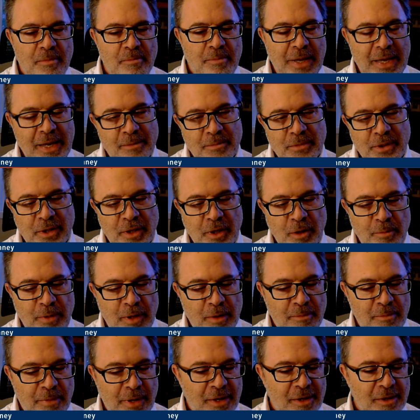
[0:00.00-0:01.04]
pay them a little
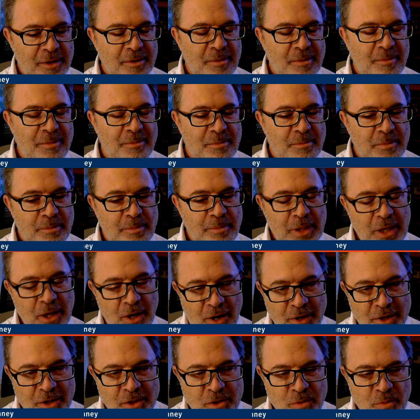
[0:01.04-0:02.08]
bit better, be
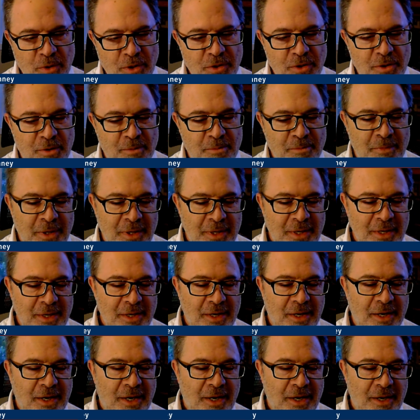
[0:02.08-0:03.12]
honest with them.
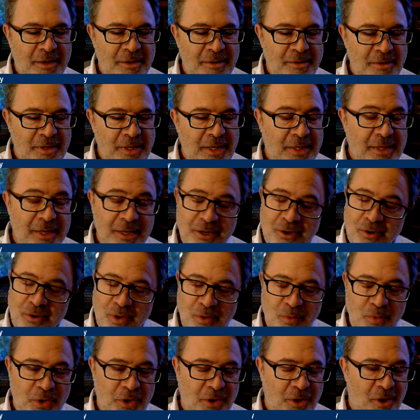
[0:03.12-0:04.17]
it can go a
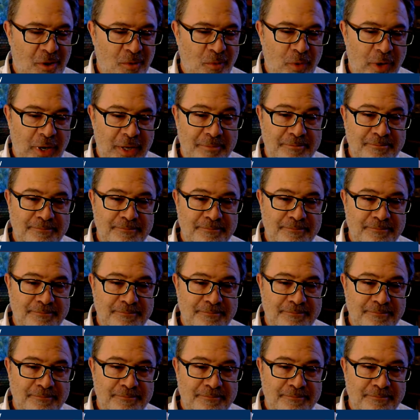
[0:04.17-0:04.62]
real long way.